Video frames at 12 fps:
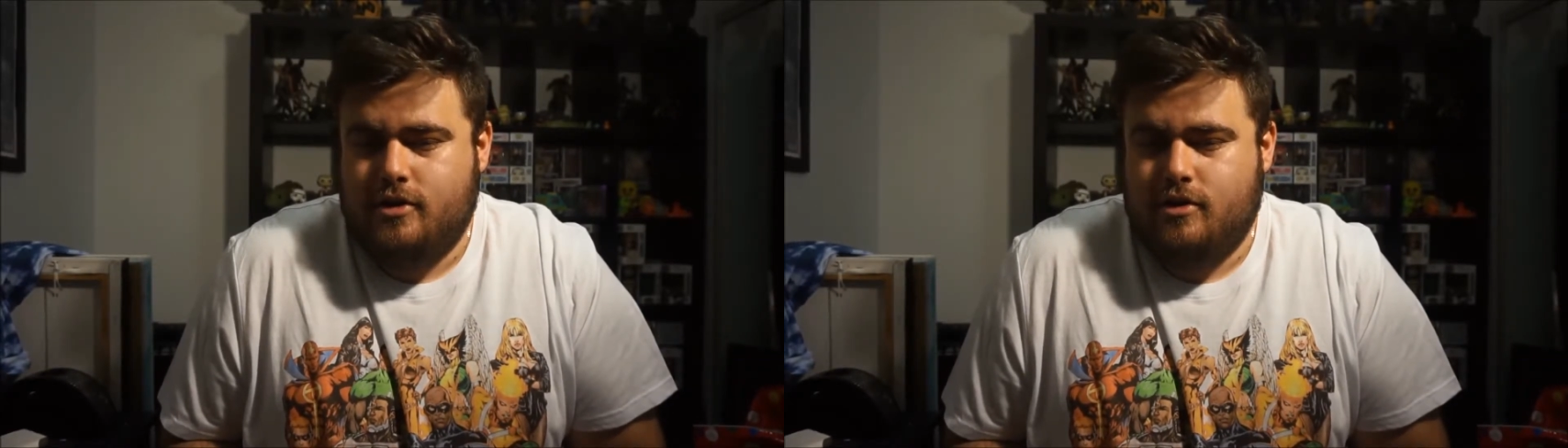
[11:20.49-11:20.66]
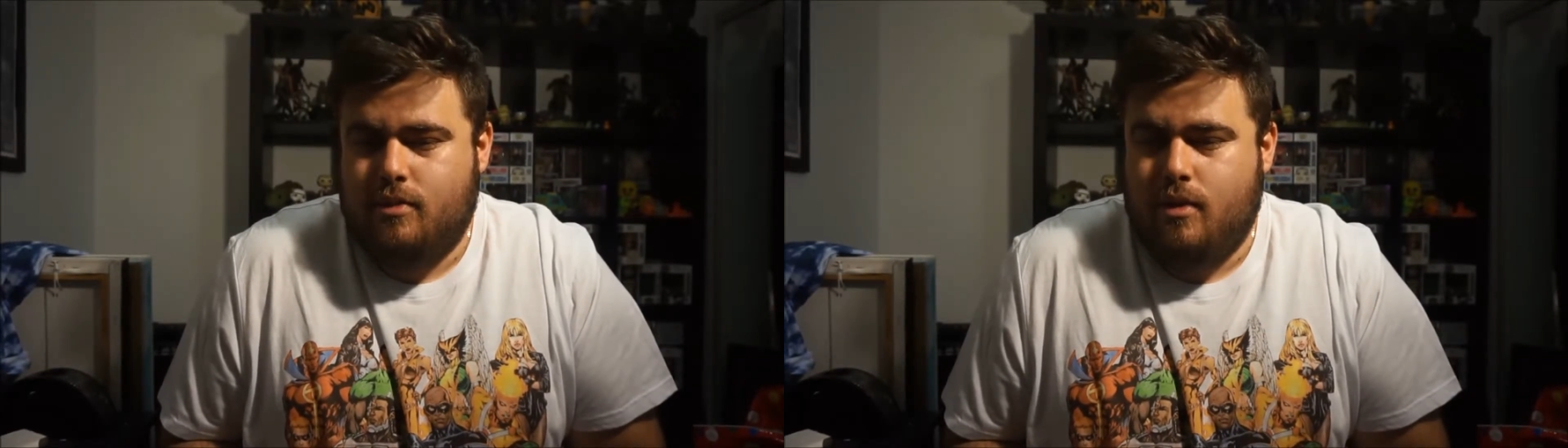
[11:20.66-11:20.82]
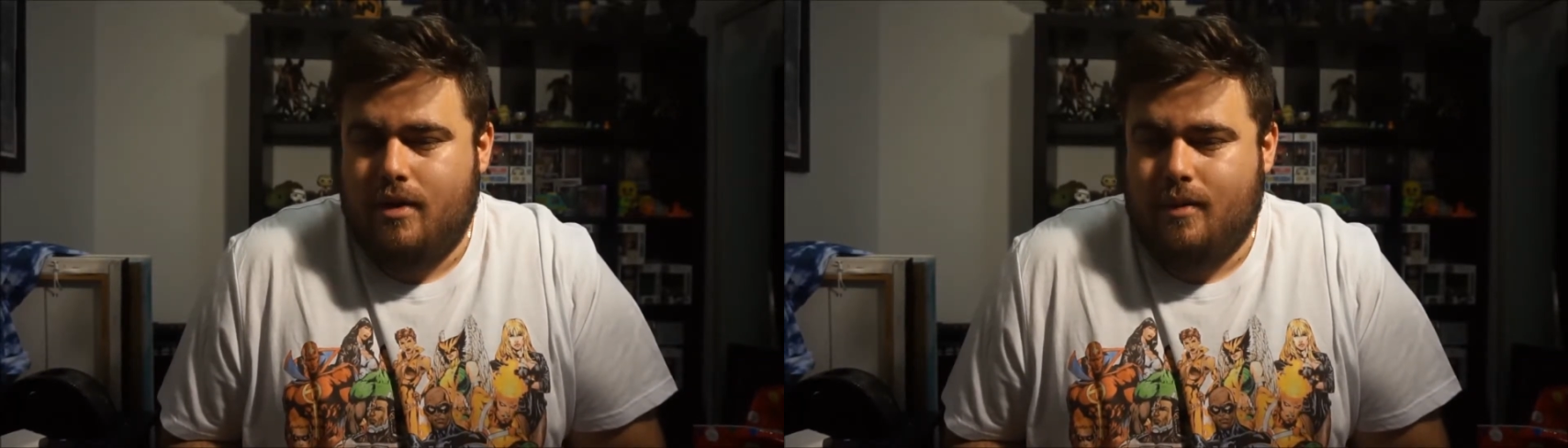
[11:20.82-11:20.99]
to
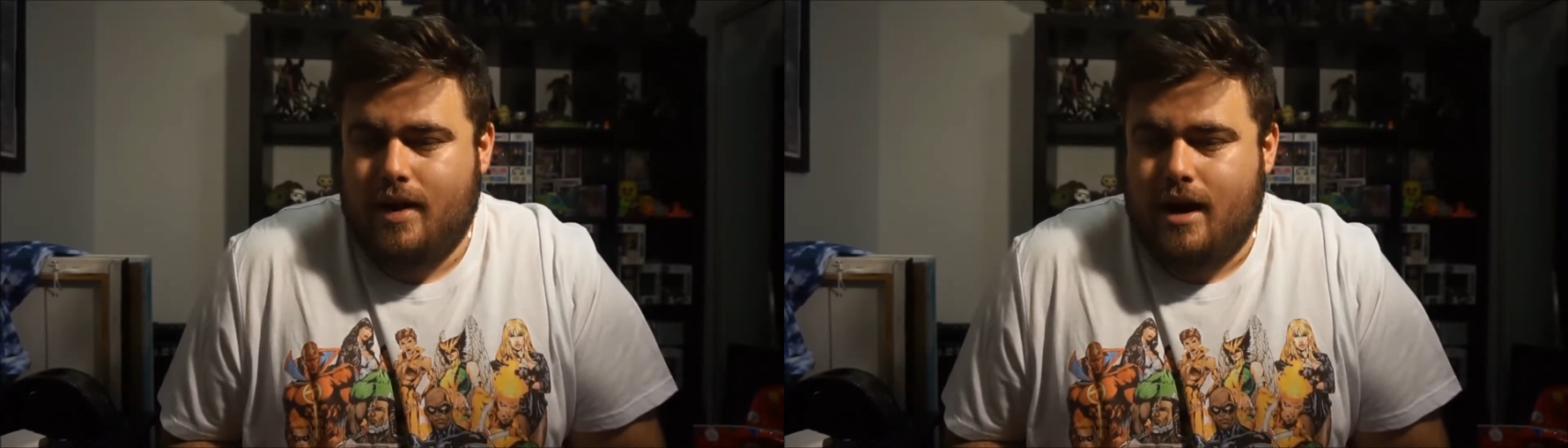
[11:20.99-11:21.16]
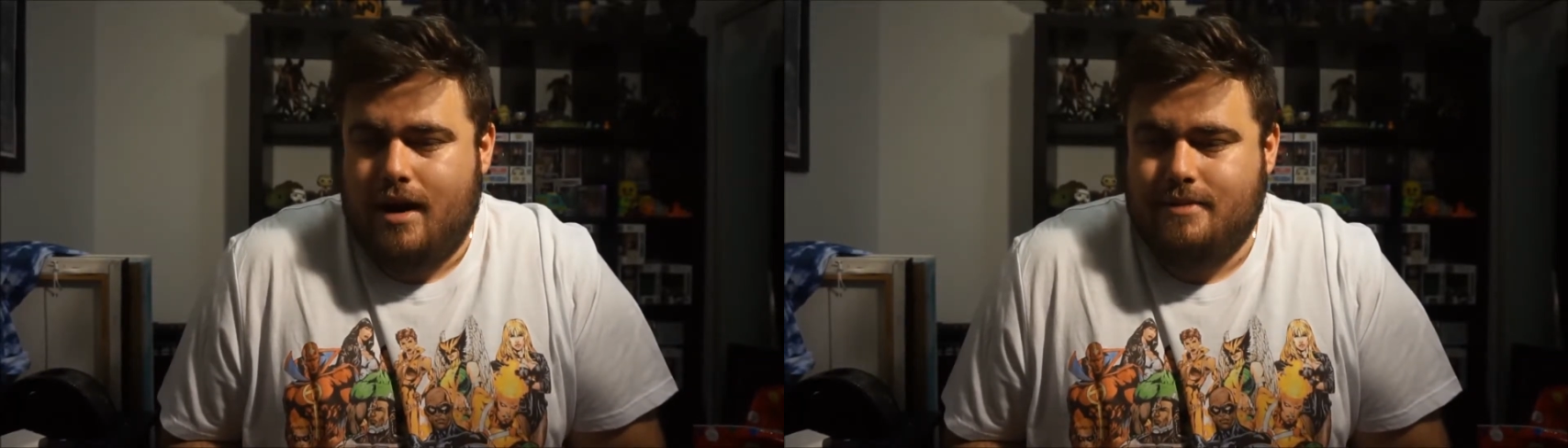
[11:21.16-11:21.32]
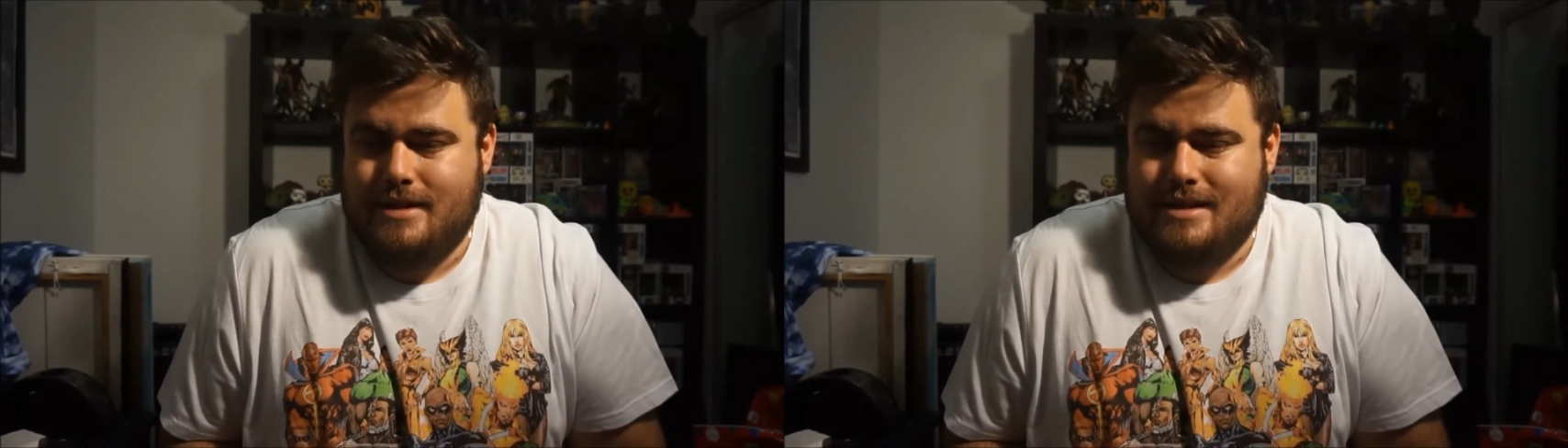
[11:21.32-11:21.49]
a point where
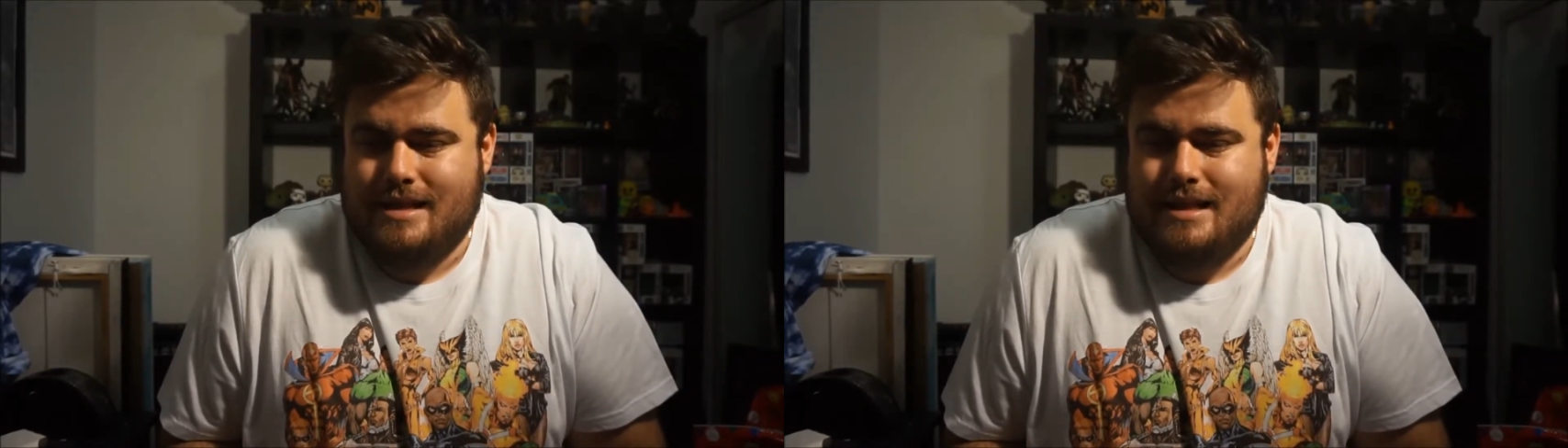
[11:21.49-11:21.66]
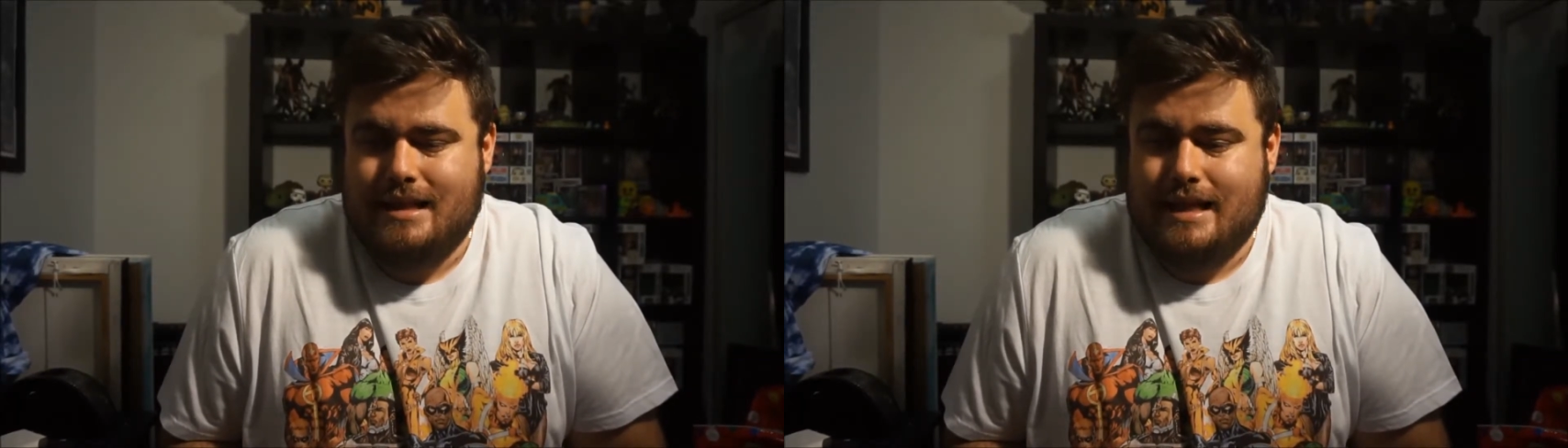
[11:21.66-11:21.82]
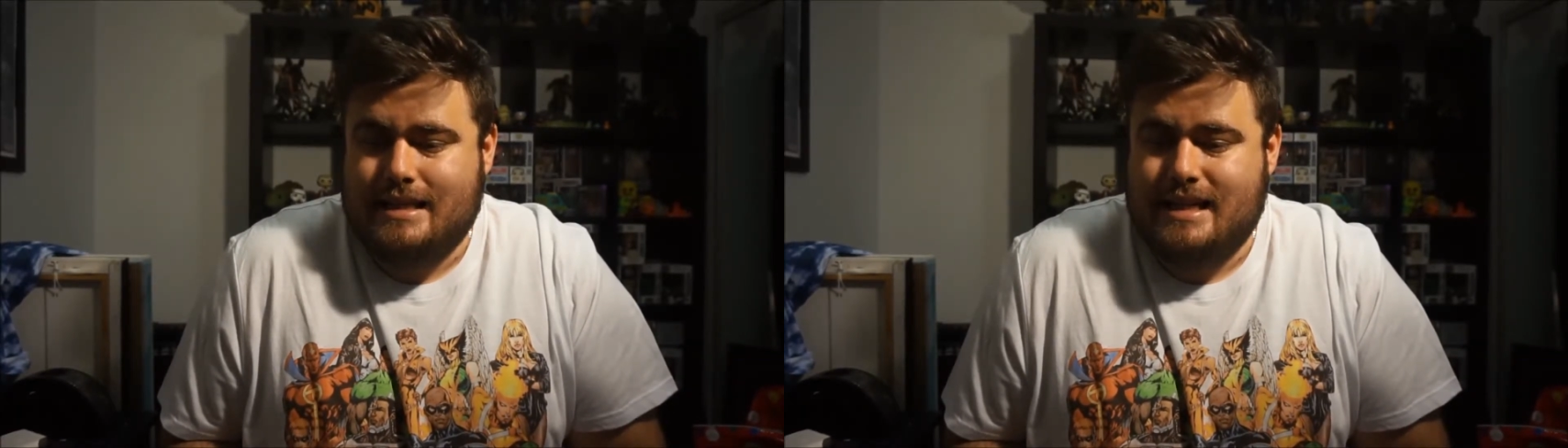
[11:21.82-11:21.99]
I'm just
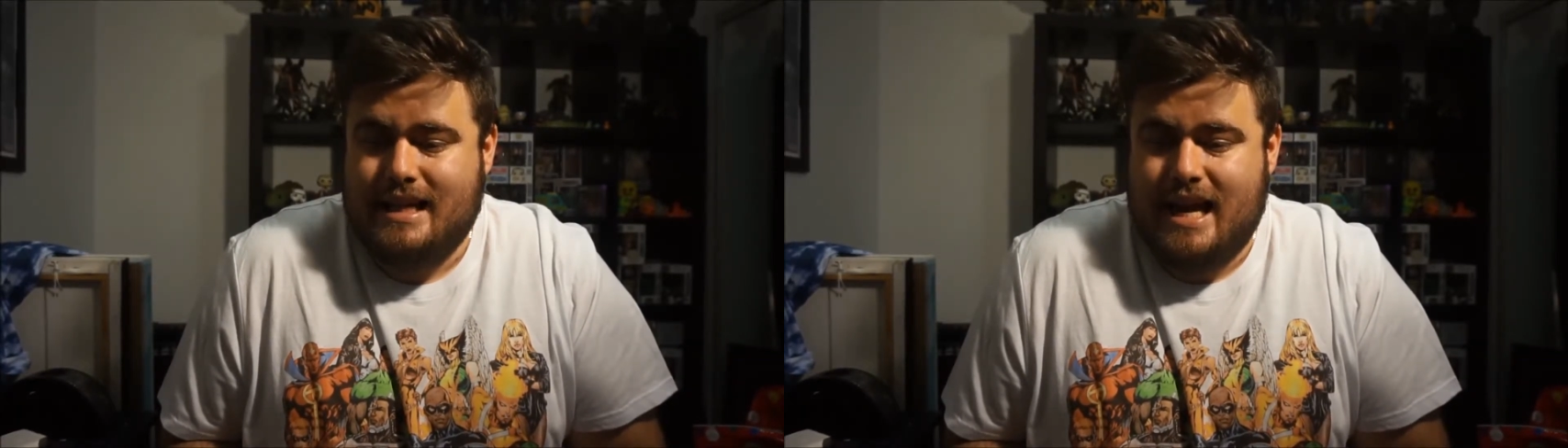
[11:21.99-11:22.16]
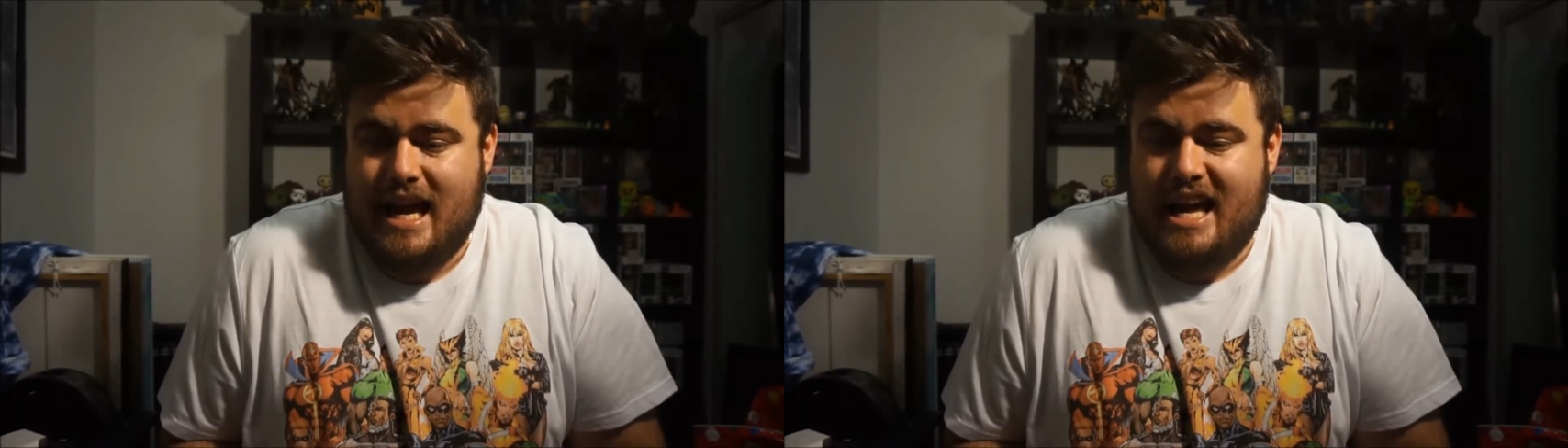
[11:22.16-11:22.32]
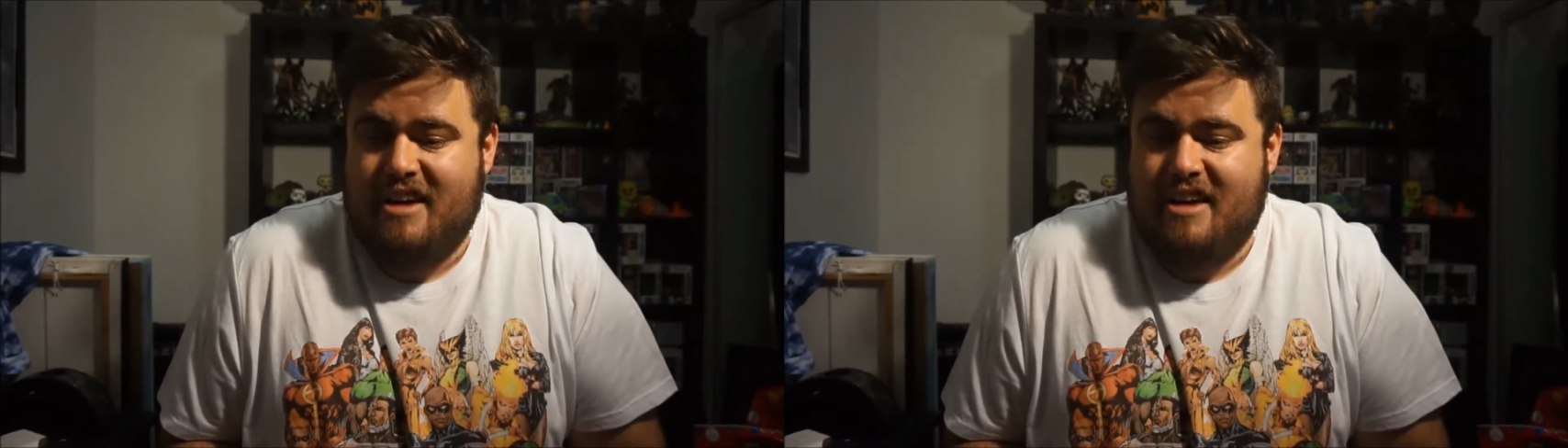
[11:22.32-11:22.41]
collecting